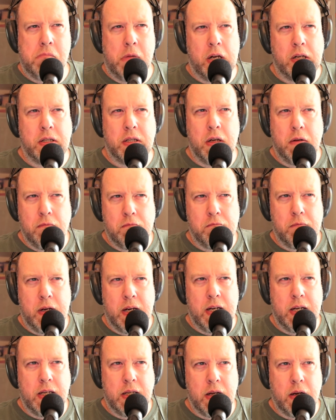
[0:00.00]
I don't
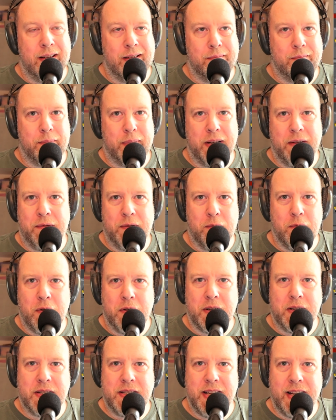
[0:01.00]
really know. But if you
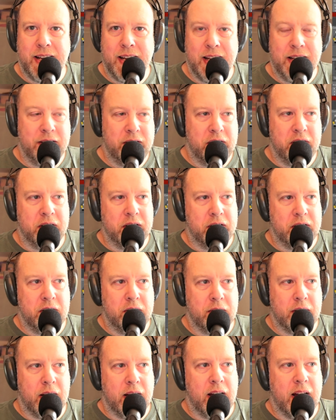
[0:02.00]
want to dig in, you can
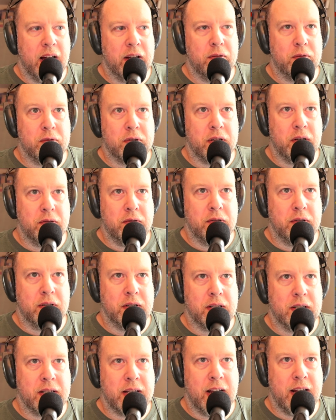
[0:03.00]
do that. And also you
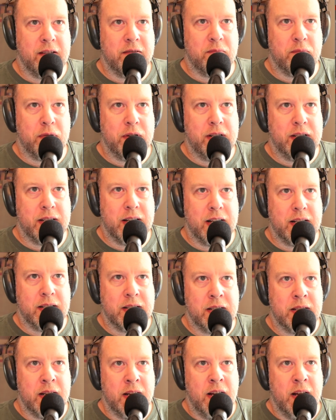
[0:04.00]
can save
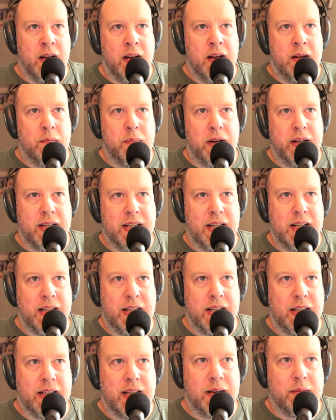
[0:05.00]
presets by
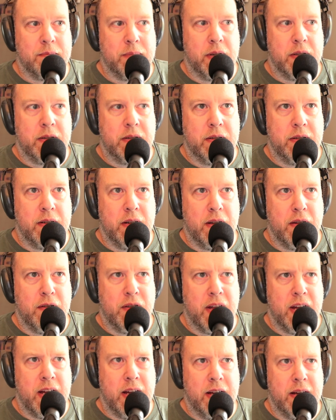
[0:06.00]
clicking that button
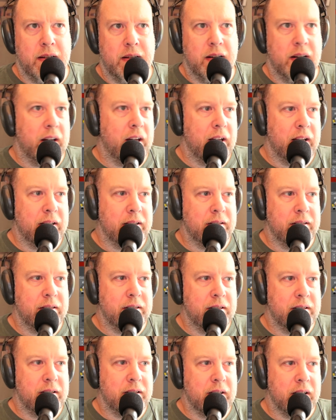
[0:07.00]
there
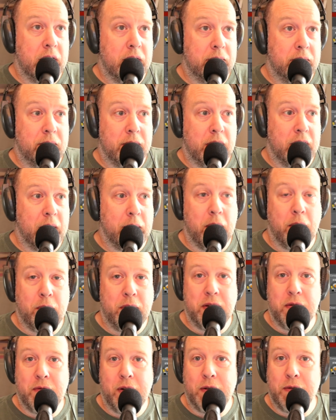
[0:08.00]
and come up
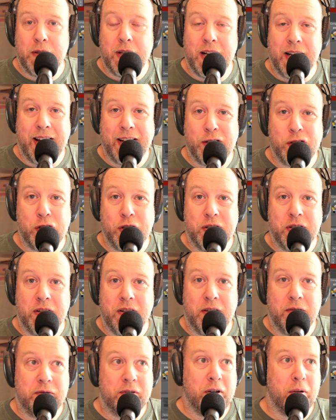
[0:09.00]
with your own collection
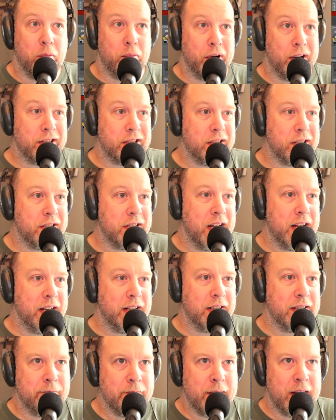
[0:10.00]
of compressor
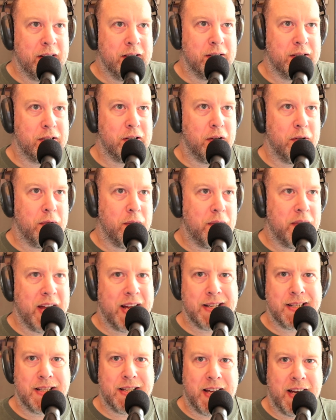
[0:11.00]
settings. So
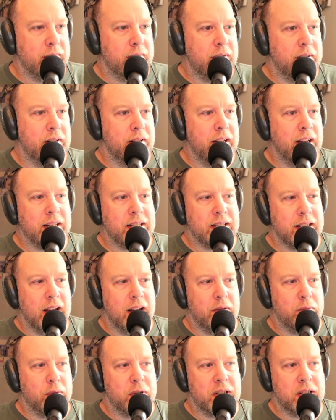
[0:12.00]
that's that. Next
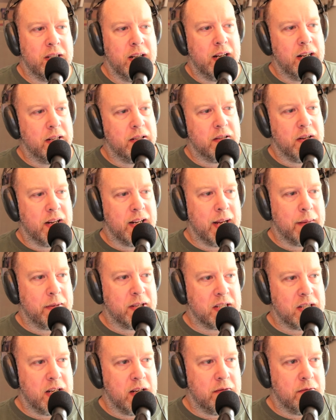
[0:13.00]
down, we're still in
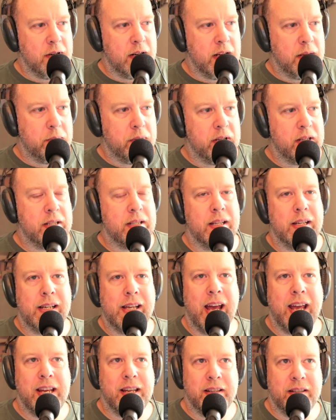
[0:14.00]
dynamics here really, but it's the
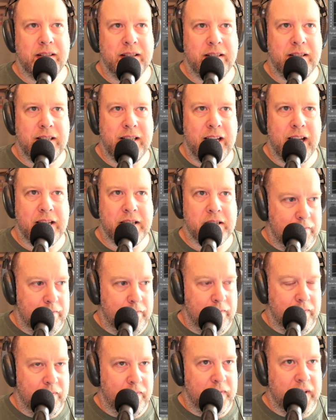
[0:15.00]
gate and the
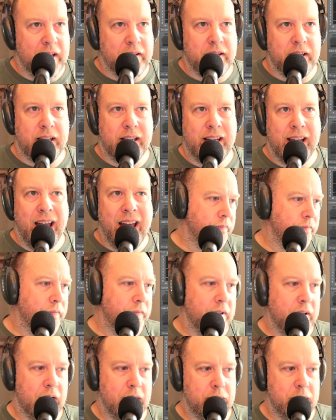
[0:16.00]
De-Esser. Now the
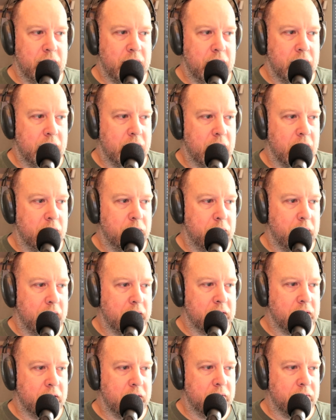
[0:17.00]
gate, let me go
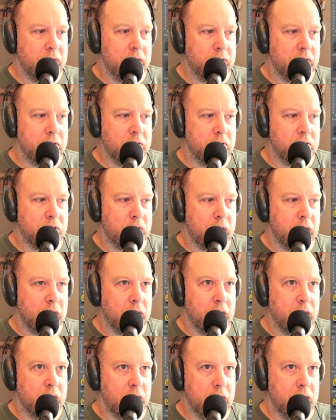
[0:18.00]
back to the vocal track,
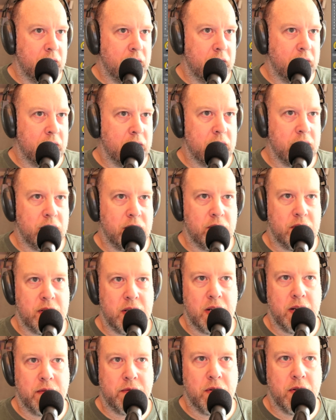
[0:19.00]
because you'll
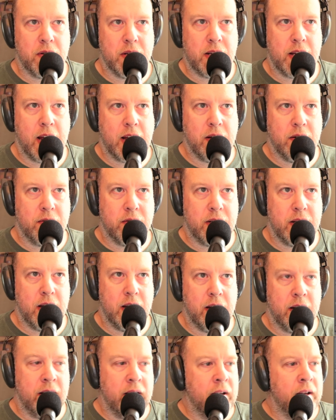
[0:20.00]
see I've got the gate on
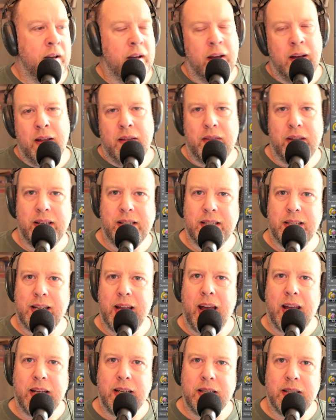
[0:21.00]
here. This
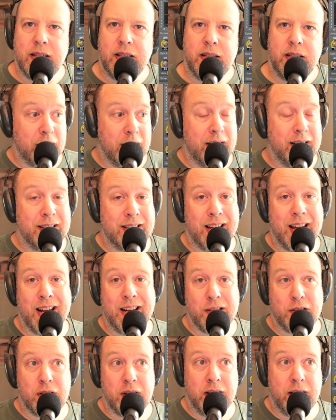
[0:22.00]
gate is
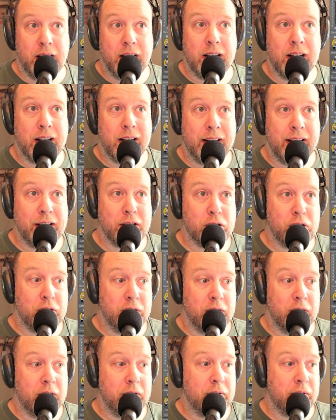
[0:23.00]
actually a
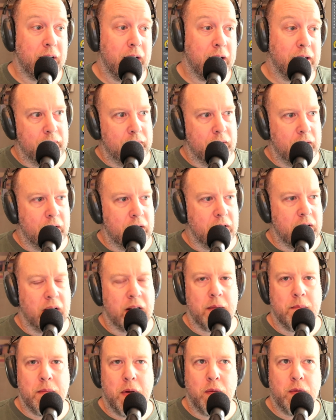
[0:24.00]
collection of gates,
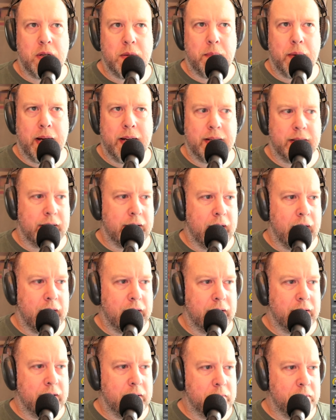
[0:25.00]
like a multi-band
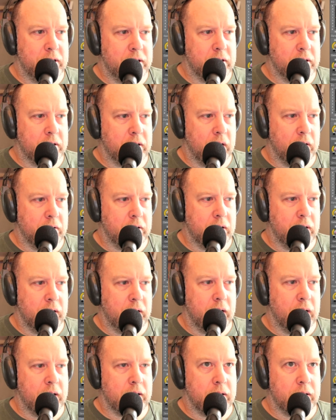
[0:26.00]
gate. Let me just go to
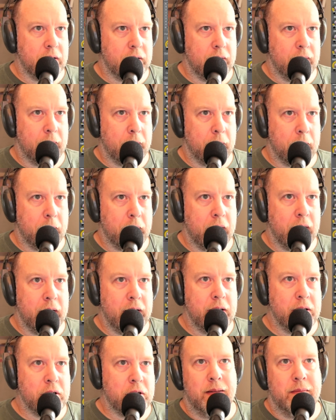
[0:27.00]
the edit
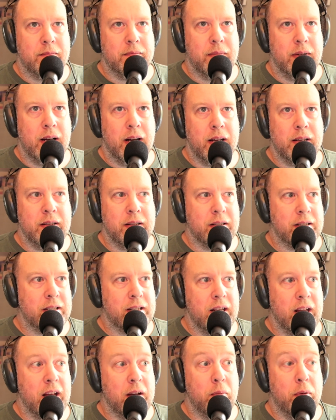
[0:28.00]
page. And you can
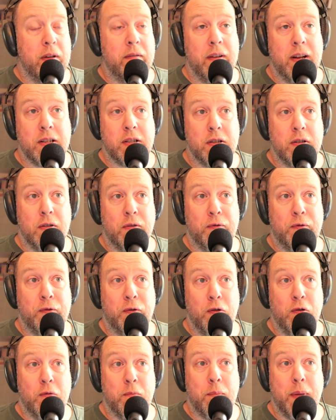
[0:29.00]
see here, we've actually got
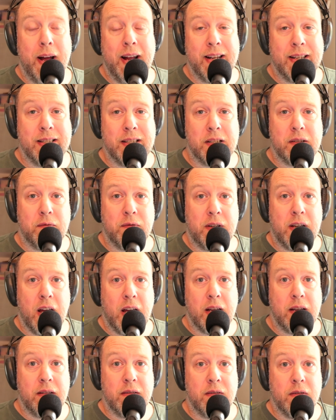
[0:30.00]
4 bands of
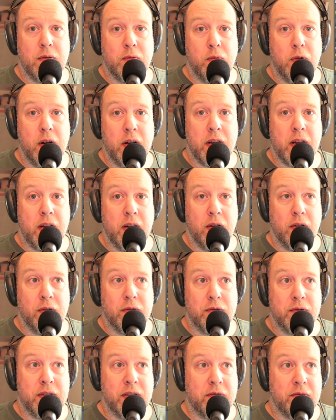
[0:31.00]
gate that are working
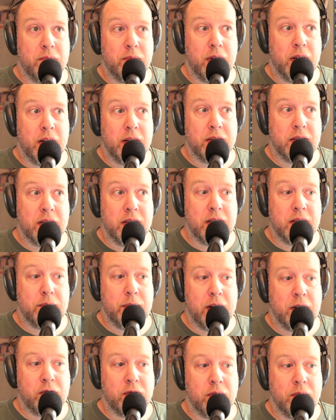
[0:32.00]
on different parts of the
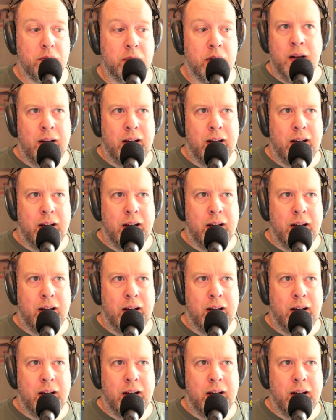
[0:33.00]
spectrum.